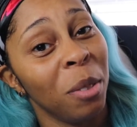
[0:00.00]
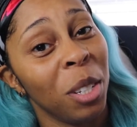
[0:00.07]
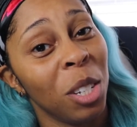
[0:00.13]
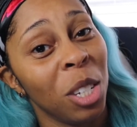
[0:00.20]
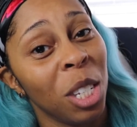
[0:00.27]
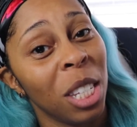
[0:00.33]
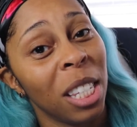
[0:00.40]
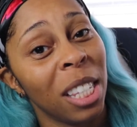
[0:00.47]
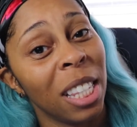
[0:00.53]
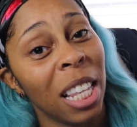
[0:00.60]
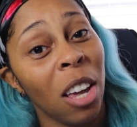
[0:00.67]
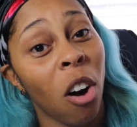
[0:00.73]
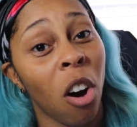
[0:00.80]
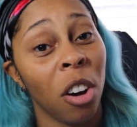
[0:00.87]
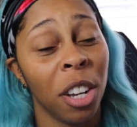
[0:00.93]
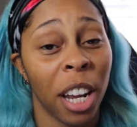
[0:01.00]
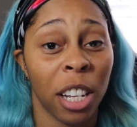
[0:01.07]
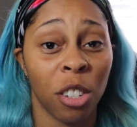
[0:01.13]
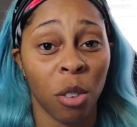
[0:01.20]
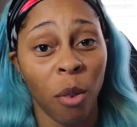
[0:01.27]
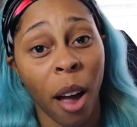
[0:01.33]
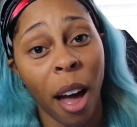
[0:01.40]
which is the all
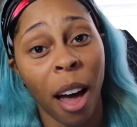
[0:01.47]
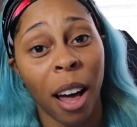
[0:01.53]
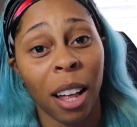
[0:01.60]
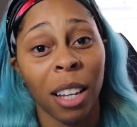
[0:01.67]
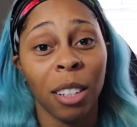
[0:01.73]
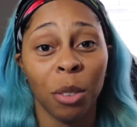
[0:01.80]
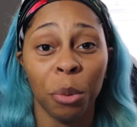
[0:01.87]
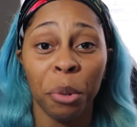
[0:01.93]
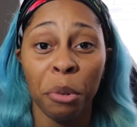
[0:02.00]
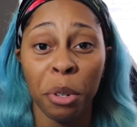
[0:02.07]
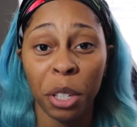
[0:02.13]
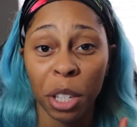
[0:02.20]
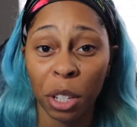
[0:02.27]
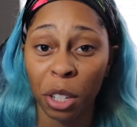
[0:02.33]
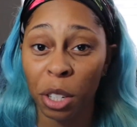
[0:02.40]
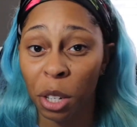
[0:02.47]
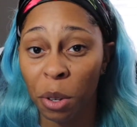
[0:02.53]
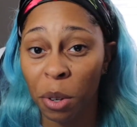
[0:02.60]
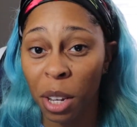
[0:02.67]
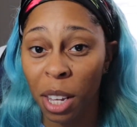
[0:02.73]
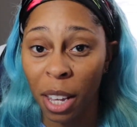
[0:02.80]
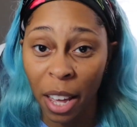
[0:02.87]
natural, Rudy to the
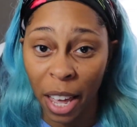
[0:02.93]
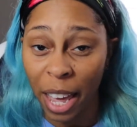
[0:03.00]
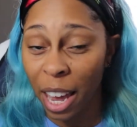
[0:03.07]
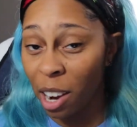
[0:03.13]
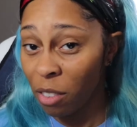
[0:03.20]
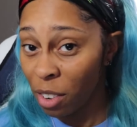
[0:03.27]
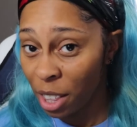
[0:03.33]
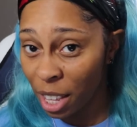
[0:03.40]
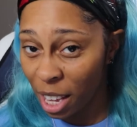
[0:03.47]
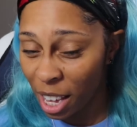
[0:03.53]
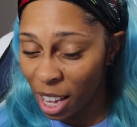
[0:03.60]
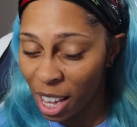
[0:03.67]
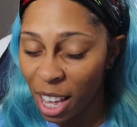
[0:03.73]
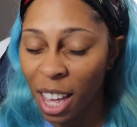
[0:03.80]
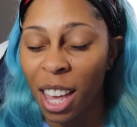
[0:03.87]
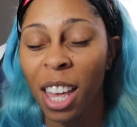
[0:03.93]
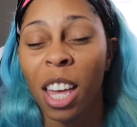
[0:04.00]
Tootie, everything,